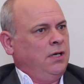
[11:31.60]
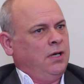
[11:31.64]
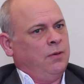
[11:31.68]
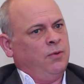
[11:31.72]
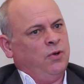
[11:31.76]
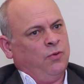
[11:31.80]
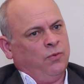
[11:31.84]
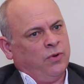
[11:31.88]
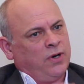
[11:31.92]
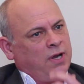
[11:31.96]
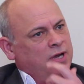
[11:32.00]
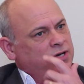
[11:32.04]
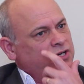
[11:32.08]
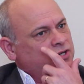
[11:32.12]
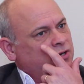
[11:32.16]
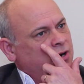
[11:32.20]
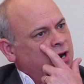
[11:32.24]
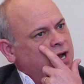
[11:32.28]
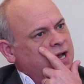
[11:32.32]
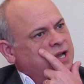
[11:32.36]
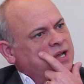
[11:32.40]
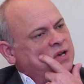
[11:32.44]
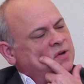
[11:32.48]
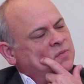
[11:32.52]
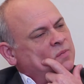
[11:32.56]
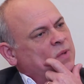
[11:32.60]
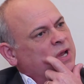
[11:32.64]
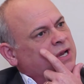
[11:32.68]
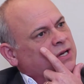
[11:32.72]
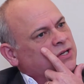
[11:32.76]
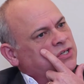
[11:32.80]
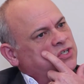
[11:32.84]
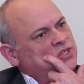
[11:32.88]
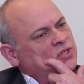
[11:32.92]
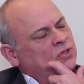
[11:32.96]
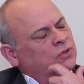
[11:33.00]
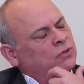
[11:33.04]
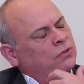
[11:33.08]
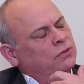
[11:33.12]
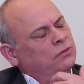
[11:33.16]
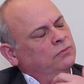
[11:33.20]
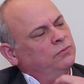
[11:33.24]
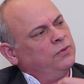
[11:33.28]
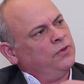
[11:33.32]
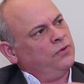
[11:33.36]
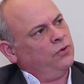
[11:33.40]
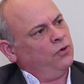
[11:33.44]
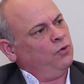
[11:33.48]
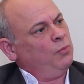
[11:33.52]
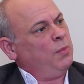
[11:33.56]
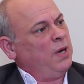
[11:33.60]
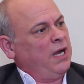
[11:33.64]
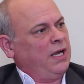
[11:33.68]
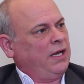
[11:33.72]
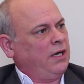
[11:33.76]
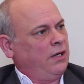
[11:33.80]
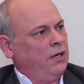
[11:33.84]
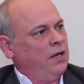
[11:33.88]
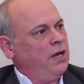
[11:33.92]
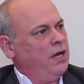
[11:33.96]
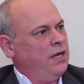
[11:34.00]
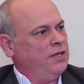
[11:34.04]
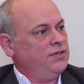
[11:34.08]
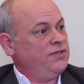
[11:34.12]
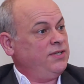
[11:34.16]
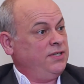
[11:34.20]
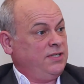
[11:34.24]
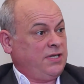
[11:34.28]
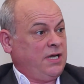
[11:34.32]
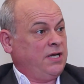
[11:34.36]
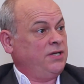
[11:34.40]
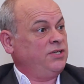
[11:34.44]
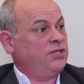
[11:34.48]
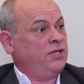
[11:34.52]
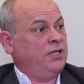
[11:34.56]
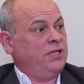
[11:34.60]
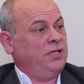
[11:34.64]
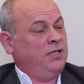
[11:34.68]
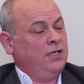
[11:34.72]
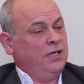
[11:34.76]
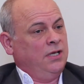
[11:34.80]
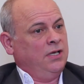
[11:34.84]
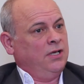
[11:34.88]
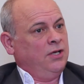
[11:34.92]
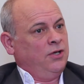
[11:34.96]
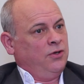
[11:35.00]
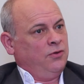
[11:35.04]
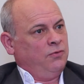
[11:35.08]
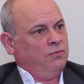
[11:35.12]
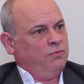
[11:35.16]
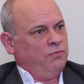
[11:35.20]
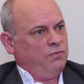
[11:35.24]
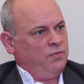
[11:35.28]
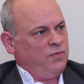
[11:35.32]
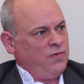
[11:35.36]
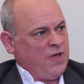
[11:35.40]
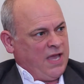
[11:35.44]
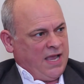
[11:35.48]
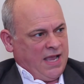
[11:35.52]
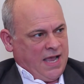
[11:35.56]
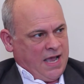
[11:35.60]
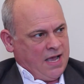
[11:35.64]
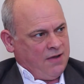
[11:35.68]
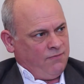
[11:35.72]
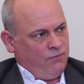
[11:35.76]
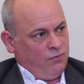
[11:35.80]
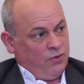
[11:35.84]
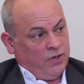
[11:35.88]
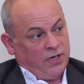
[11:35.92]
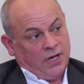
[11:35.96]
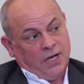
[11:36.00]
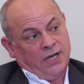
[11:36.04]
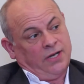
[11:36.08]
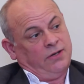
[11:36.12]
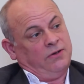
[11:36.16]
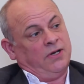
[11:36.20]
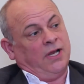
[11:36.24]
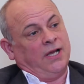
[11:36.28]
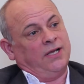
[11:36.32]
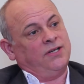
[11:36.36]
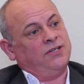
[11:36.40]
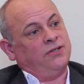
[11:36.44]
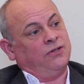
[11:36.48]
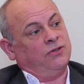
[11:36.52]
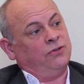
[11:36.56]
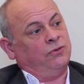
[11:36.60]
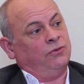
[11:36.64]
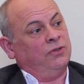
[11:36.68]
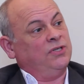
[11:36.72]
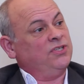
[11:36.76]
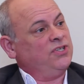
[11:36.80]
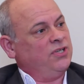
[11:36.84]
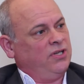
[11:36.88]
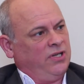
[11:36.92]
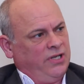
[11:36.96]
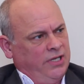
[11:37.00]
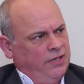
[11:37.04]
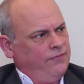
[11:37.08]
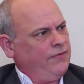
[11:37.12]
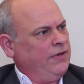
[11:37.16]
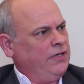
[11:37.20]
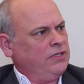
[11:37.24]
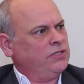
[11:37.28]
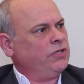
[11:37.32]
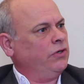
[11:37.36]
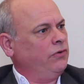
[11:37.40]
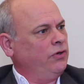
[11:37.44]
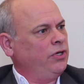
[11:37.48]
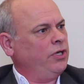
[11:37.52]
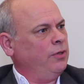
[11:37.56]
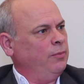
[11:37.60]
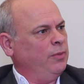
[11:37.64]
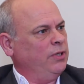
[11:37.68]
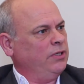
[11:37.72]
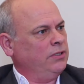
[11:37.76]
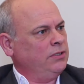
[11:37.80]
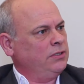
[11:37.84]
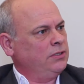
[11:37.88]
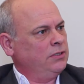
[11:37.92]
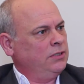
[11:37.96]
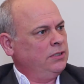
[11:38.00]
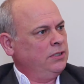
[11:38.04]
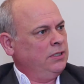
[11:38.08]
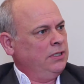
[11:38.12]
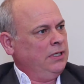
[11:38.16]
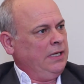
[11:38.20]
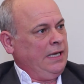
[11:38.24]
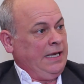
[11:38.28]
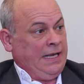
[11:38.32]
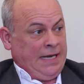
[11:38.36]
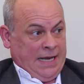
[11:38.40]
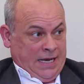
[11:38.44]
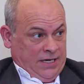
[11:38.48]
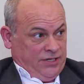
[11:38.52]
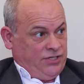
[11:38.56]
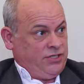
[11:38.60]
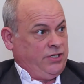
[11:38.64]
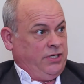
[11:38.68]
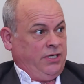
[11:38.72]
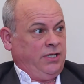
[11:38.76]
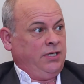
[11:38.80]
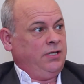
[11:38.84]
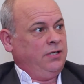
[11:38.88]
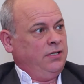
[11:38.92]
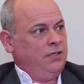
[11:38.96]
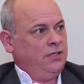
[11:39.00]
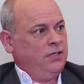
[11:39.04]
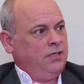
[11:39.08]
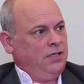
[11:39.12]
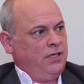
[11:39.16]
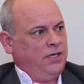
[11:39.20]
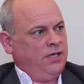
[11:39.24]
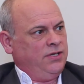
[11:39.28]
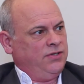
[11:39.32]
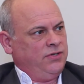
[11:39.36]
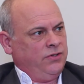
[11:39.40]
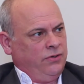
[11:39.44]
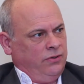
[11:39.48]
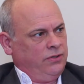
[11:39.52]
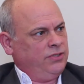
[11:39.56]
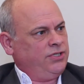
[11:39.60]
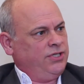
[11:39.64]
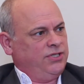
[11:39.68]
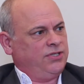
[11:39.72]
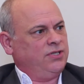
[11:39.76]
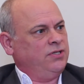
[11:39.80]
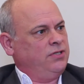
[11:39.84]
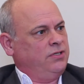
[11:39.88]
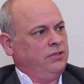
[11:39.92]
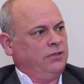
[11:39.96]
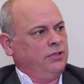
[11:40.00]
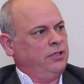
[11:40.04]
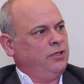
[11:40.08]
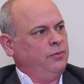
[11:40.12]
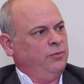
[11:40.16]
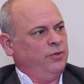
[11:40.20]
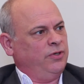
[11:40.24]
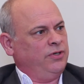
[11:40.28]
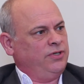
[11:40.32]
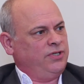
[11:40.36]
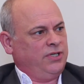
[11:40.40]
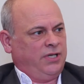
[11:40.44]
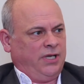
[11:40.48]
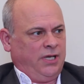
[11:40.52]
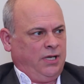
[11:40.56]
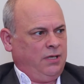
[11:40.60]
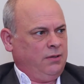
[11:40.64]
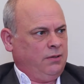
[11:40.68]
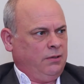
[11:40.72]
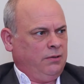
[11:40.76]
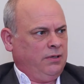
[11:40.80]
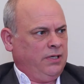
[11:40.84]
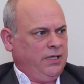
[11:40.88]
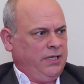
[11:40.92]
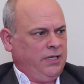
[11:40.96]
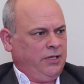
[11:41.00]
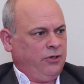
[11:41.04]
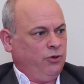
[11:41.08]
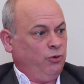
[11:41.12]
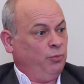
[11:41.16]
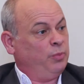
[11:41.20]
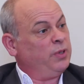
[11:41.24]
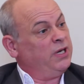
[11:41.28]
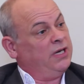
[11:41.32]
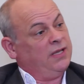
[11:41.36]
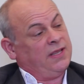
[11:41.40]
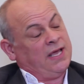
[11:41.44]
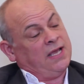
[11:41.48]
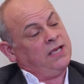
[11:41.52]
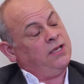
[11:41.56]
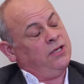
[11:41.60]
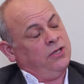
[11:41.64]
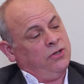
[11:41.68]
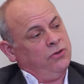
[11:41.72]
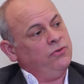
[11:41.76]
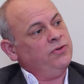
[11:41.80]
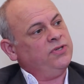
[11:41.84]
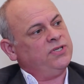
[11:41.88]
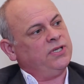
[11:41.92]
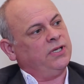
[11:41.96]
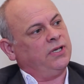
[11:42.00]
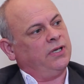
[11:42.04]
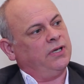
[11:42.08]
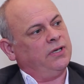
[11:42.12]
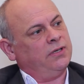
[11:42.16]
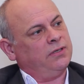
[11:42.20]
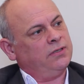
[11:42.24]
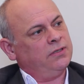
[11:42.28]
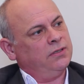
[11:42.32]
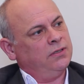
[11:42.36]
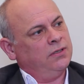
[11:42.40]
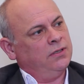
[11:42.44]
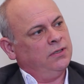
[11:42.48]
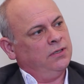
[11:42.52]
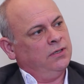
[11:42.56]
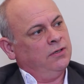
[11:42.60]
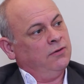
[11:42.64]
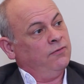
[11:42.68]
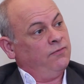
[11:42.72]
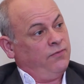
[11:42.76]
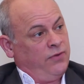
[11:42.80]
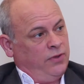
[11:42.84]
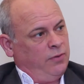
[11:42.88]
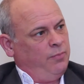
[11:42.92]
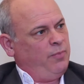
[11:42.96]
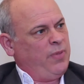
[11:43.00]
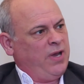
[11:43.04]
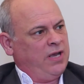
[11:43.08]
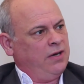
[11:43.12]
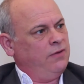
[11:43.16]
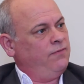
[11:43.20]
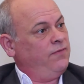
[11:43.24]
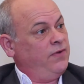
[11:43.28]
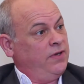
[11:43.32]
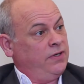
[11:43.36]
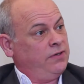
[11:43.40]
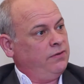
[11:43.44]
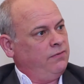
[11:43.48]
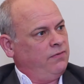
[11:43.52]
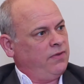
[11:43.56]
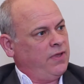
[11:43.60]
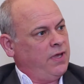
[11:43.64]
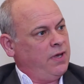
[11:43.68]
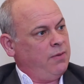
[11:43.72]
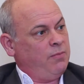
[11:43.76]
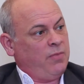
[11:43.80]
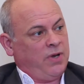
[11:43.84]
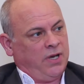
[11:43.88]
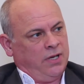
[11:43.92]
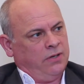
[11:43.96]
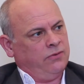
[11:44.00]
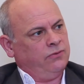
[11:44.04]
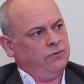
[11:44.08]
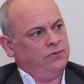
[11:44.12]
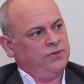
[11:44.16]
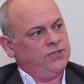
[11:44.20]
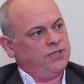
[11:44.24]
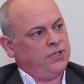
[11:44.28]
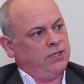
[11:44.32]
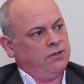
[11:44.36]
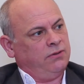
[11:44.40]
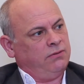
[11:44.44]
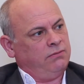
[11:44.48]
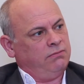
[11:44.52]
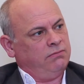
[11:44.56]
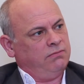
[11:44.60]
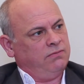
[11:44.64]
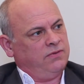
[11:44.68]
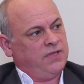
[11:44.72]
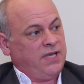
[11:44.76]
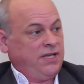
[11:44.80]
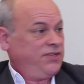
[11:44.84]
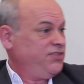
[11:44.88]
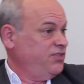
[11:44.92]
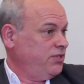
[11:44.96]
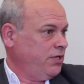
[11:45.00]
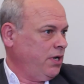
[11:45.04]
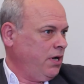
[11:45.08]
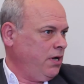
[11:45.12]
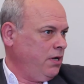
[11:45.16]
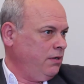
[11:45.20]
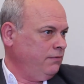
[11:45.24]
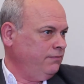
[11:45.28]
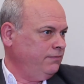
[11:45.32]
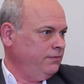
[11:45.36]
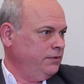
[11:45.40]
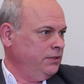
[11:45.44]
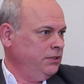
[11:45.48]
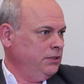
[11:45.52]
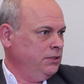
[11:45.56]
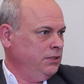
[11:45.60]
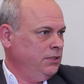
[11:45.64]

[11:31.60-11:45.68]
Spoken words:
I mean, what I try and make sure with all my clients is actually they have what I'd like to call as a living document. It actually is not just a document to keep them legal, but are they using it for the benefit of them and also their staff.